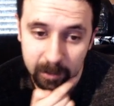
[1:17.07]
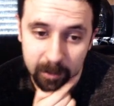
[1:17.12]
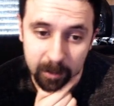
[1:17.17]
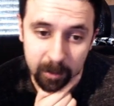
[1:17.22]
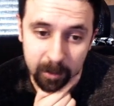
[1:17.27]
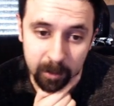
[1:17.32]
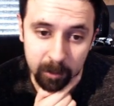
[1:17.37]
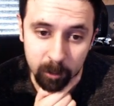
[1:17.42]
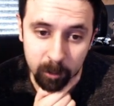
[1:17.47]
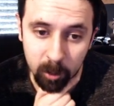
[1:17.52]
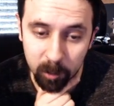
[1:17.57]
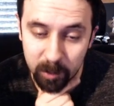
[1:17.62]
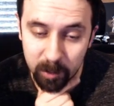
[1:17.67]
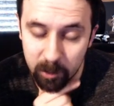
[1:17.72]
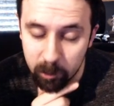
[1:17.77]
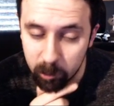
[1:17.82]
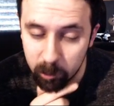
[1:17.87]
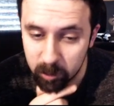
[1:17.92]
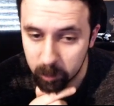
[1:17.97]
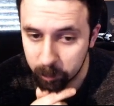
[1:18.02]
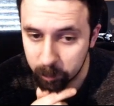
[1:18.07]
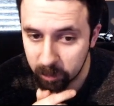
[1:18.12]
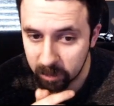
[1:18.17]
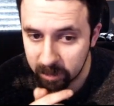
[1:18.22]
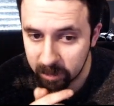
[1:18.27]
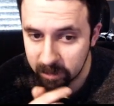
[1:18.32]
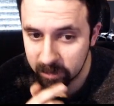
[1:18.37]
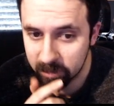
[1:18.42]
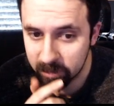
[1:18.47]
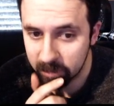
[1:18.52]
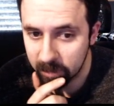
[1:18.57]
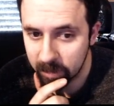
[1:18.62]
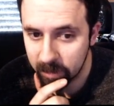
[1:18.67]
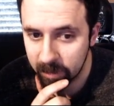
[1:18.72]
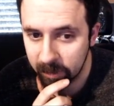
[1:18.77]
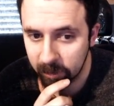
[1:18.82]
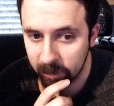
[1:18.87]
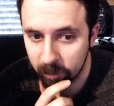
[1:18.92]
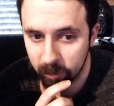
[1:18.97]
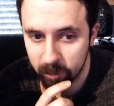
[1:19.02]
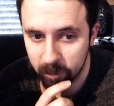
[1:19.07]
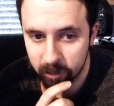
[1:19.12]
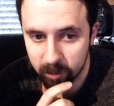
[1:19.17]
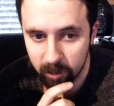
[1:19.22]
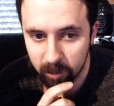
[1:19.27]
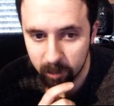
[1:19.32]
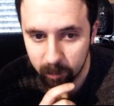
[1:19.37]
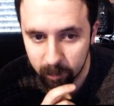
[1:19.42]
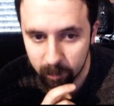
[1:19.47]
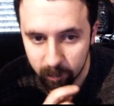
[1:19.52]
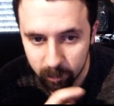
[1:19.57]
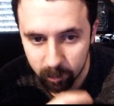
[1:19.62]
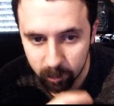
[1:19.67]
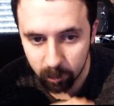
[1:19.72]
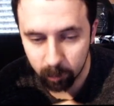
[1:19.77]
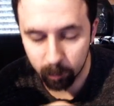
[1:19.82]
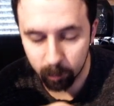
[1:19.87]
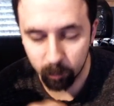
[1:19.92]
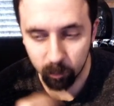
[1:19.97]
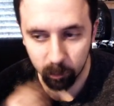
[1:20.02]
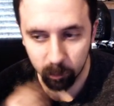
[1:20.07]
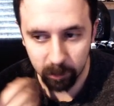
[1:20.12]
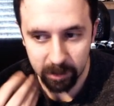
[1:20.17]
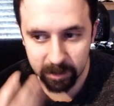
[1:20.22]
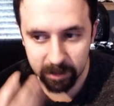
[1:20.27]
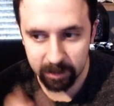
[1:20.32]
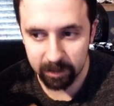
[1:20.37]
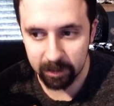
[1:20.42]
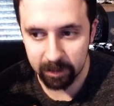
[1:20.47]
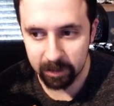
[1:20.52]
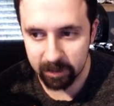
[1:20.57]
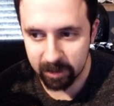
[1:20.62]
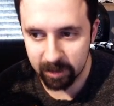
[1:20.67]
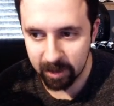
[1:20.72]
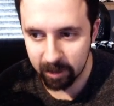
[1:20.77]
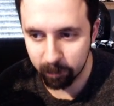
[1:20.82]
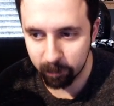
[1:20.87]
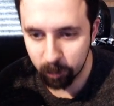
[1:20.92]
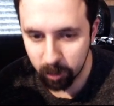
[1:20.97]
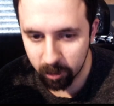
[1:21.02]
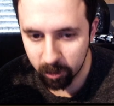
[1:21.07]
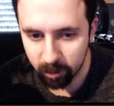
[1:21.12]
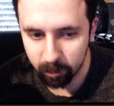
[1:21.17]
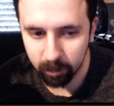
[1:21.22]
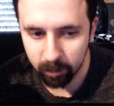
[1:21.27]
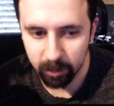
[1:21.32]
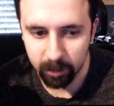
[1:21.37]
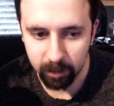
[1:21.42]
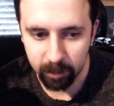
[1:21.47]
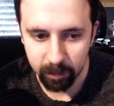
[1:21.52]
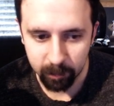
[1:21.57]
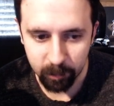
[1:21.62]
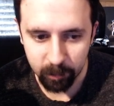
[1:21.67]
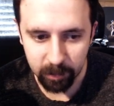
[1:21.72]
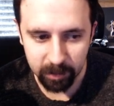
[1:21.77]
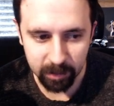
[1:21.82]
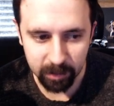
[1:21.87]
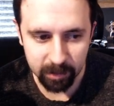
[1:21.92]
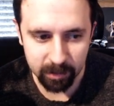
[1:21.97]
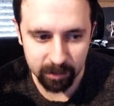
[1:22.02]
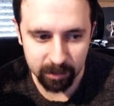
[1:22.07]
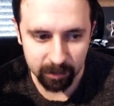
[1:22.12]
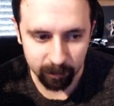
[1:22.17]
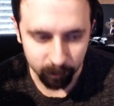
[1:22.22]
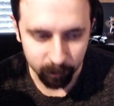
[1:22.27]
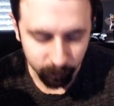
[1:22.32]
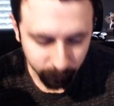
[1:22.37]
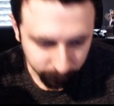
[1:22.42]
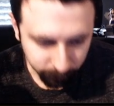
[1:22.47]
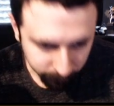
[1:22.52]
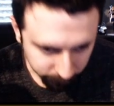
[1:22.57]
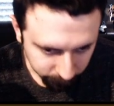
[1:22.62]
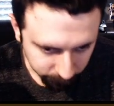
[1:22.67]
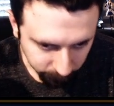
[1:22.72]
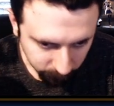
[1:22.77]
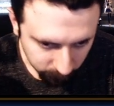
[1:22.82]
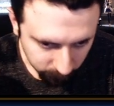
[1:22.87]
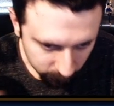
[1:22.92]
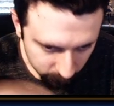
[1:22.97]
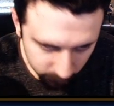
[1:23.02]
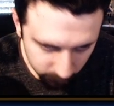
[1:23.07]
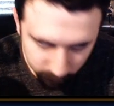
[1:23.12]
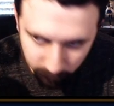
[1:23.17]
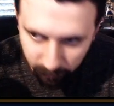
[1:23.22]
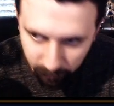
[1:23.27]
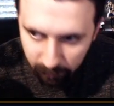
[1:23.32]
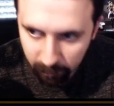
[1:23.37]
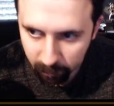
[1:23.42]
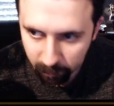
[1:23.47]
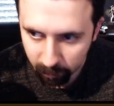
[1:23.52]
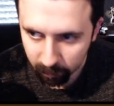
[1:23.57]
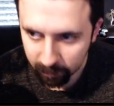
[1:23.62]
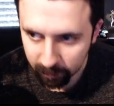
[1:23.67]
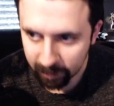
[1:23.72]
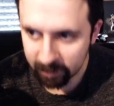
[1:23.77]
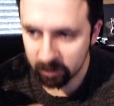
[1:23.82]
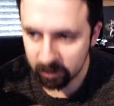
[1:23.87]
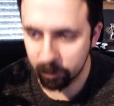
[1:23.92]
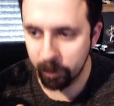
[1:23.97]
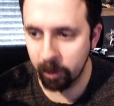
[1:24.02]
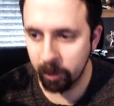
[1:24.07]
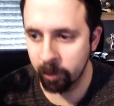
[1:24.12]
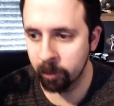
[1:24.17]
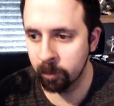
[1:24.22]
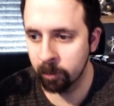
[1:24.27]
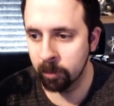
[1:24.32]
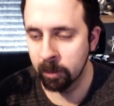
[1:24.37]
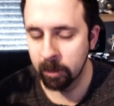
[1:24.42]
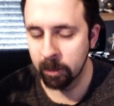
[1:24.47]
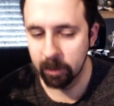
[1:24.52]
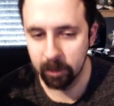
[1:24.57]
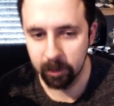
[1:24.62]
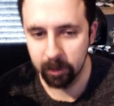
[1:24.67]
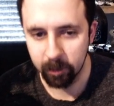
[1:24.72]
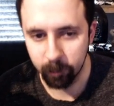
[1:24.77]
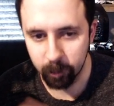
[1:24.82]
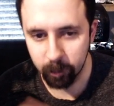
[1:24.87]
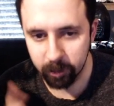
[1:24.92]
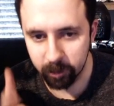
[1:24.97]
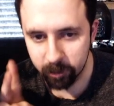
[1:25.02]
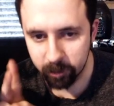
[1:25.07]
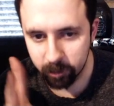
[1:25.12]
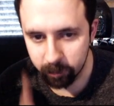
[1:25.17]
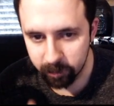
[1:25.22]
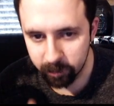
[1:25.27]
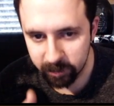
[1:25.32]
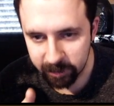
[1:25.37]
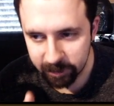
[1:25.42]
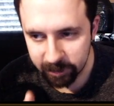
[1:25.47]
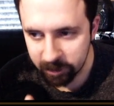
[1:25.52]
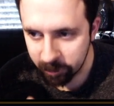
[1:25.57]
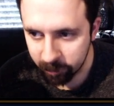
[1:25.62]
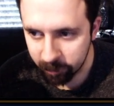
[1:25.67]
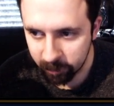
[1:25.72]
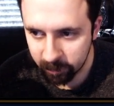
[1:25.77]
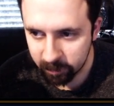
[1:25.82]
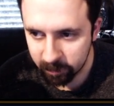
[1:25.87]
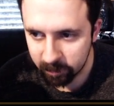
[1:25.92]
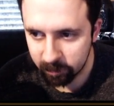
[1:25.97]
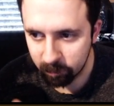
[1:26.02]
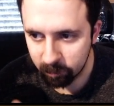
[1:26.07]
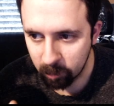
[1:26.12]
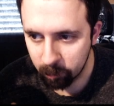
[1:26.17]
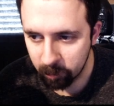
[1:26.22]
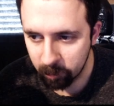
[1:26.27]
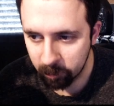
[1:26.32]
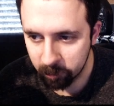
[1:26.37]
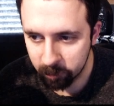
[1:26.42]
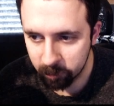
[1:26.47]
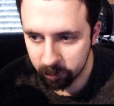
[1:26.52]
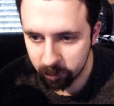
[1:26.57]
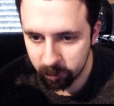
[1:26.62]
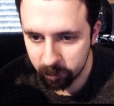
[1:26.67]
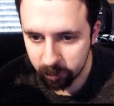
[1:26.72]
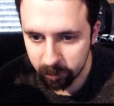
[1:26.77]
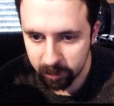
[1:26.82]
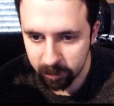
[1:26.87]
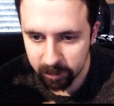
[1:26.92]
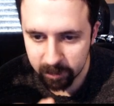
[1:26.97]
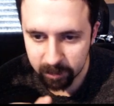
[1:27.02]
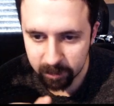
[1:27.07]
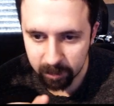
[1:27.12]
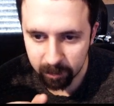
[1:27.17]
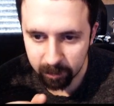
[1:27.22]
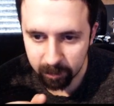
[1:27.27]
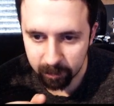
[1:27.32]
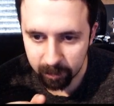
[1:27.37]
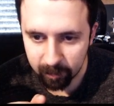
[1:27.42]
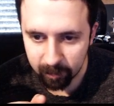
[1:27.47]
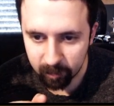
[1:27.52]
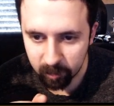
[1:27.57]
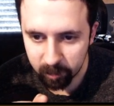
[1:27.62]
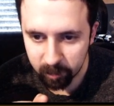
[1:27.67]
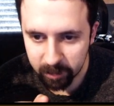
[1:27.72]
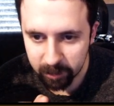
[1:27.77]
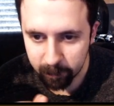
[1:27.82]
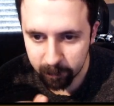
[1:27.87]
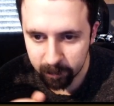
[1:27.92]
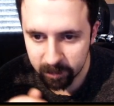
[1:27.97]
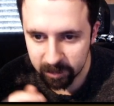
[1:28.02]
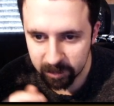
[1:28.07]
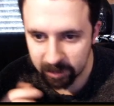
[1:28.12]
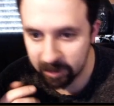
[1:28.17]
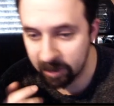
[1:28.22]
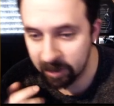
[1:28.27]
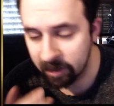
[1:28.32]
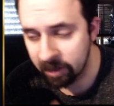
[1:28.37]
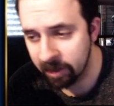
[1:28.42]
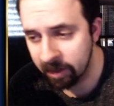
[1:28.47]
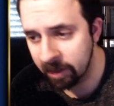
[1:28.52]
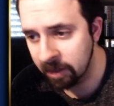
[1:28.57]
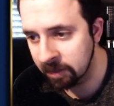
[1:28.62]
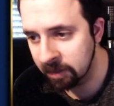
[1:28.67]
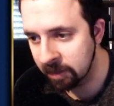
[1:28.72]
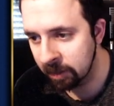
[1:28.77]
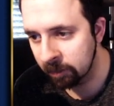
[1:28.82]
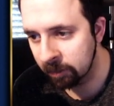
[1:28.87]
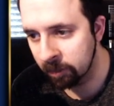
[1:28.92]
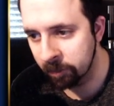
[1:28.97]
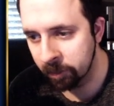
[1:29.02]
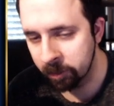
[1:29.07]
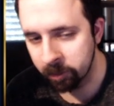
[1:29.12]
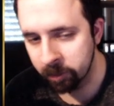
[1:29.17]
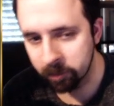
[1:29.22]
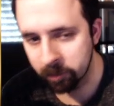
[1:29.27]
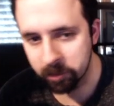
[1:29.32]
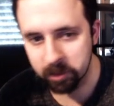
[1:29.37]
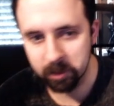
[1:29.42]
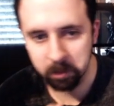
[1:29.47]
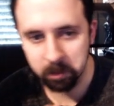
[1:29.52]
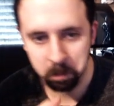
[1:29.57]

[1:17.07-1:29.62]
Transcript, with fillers: Uh, don't be too surprised. I think they're going to start, you know, raising the attack bar because the last banner with the two siege units, remember those two units, uh, the FFB ones, they had high attack on theirs.